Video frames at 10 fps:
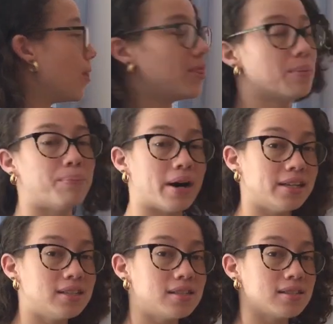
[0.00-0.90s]
the
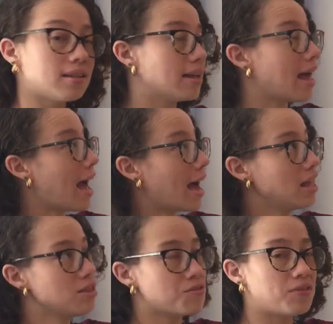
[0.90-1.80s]
buds,
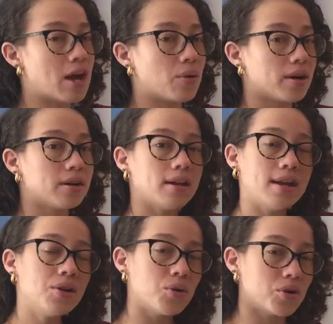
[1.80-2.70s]
and the flower
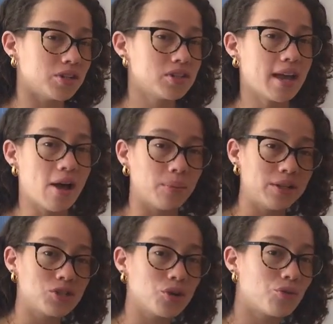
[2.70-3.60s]
in order to help
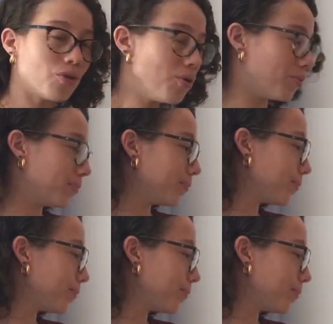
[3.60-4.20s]
it to grow.